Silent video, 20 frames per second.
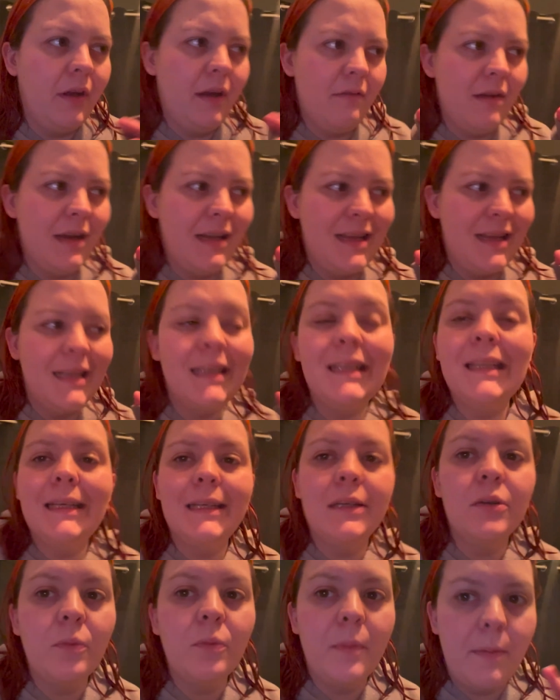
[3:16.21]
I read like a
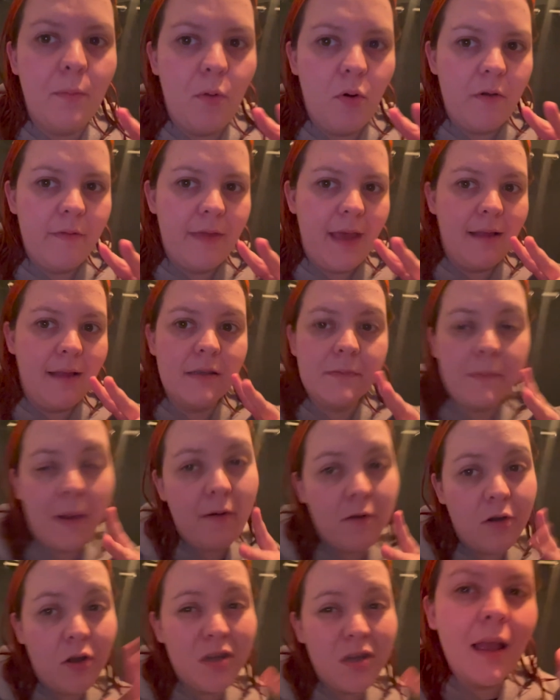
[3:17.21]
little bit more of The Atlas
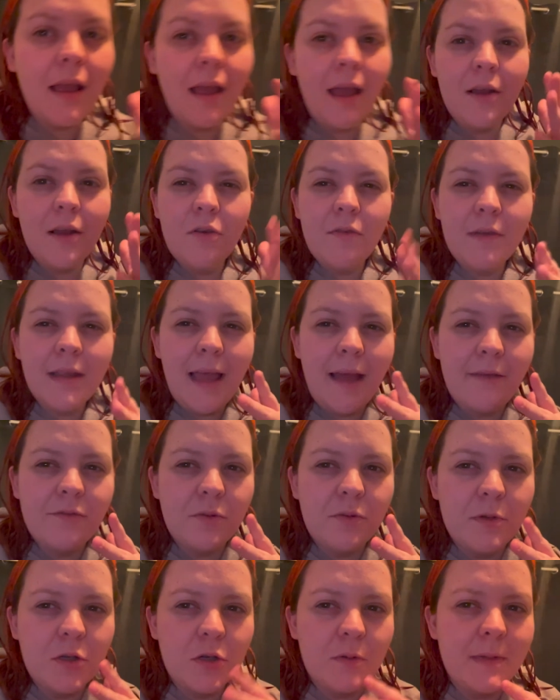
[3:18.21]
Paradox. I don't really have too
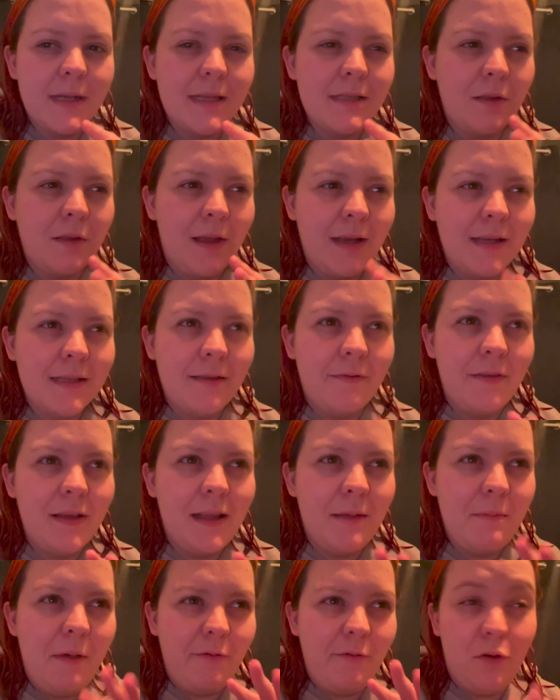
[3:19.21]
much updates on that because I feel
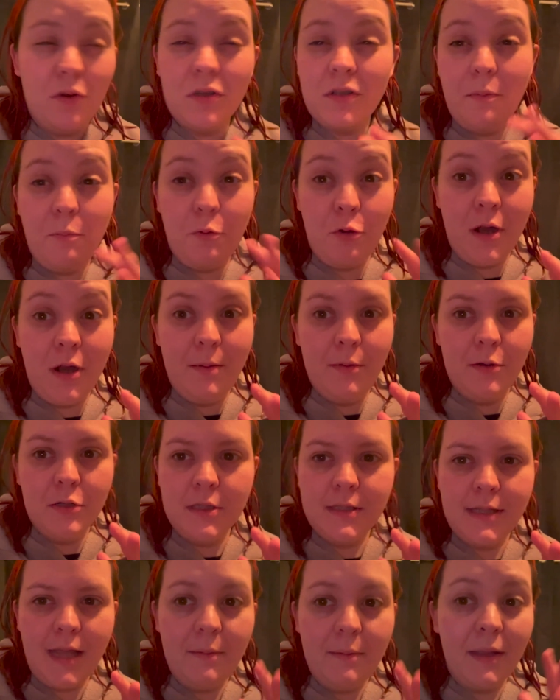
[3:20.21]
like my vaults are pretty much the
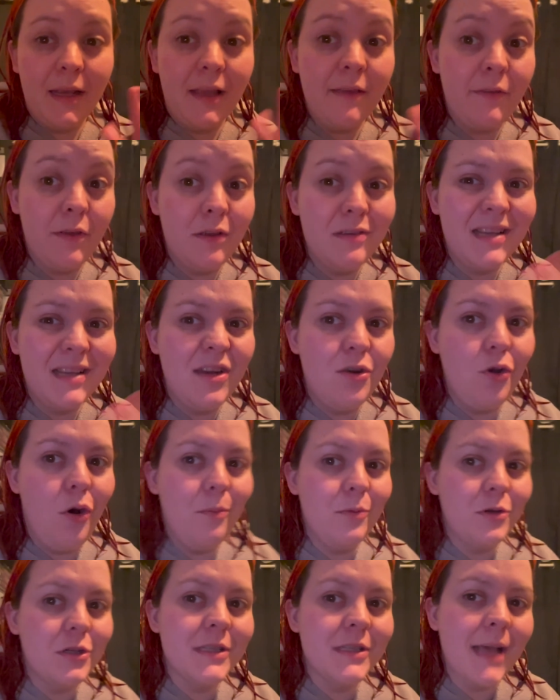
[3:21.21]
same. Like, it feels like not
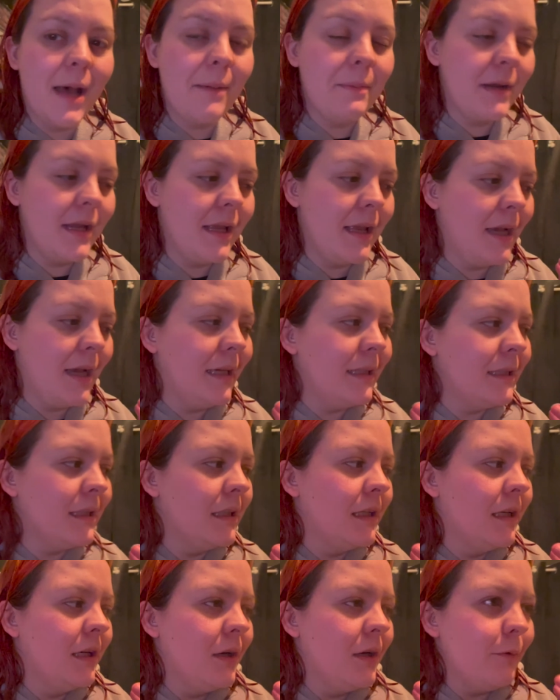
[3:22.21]
much is happening yet,
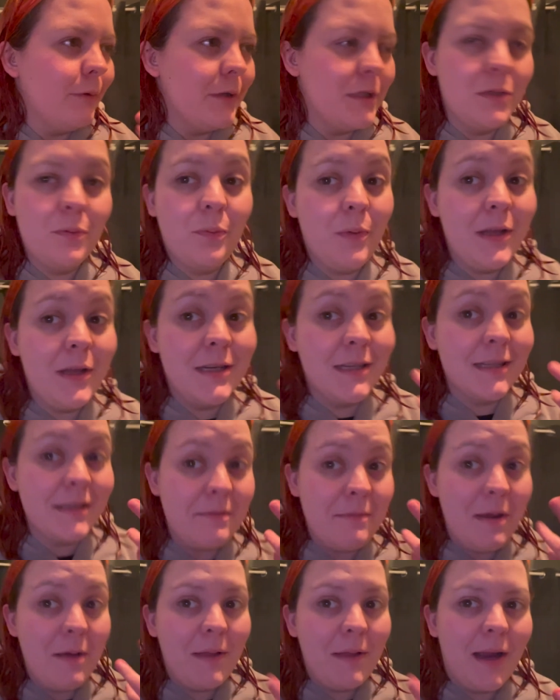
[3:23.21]
which is weird because
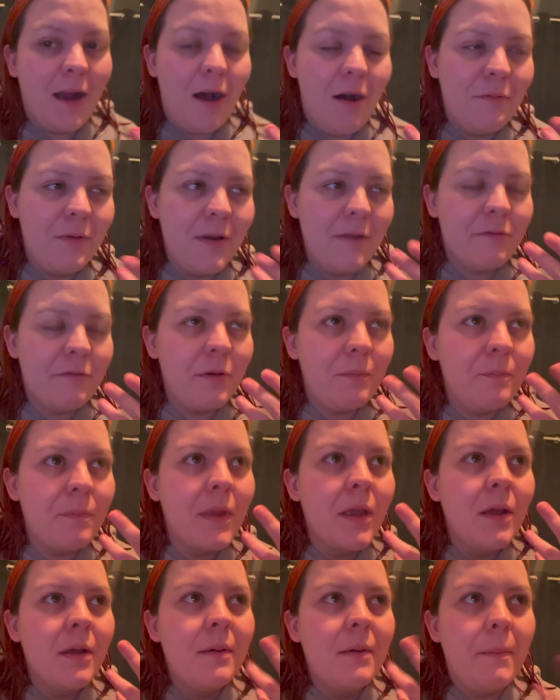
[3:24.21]
I'm now like halfway through.
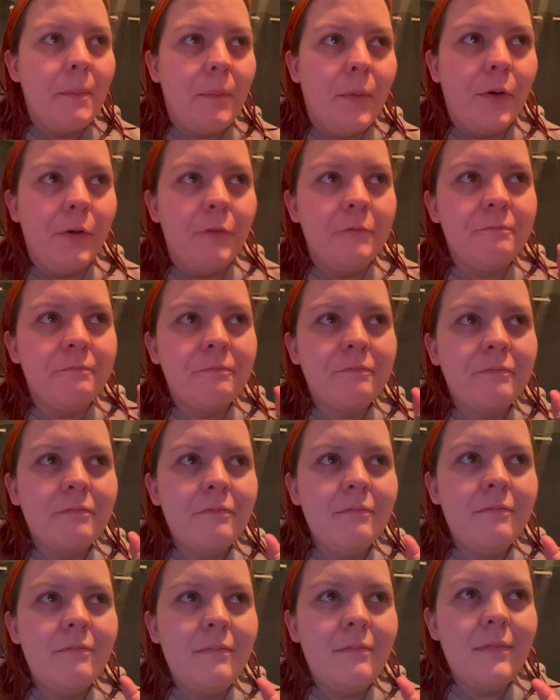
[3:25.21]
But
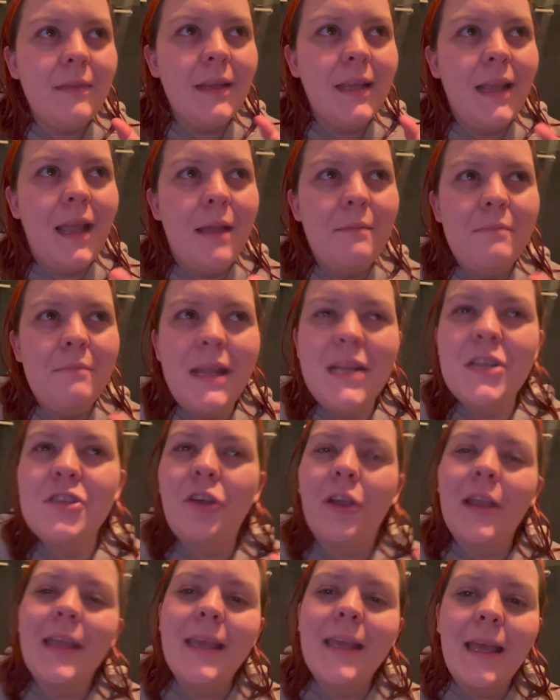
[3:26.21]
I'm
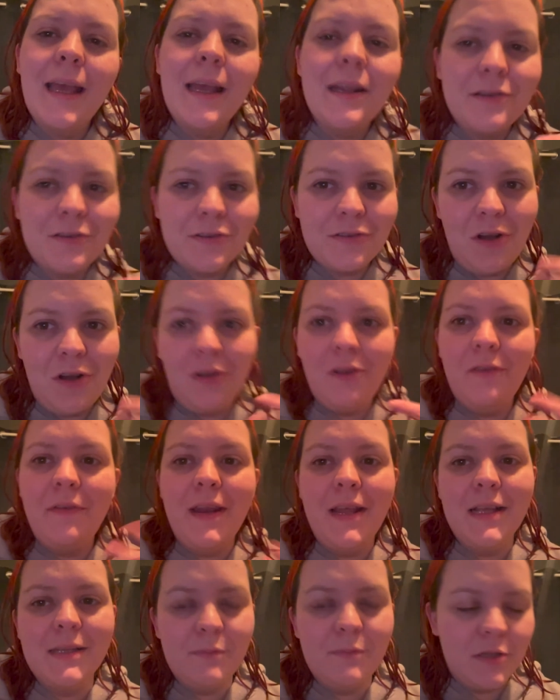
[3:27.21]
enjoying it, just not
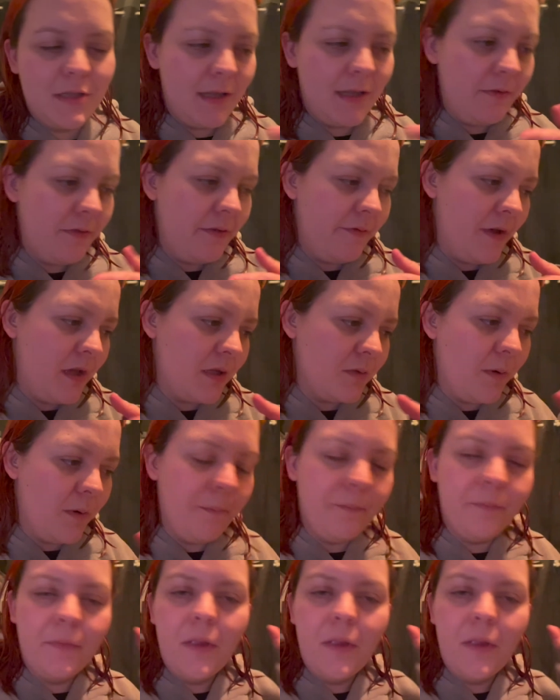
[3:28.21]
loving it as much as I loved the first one.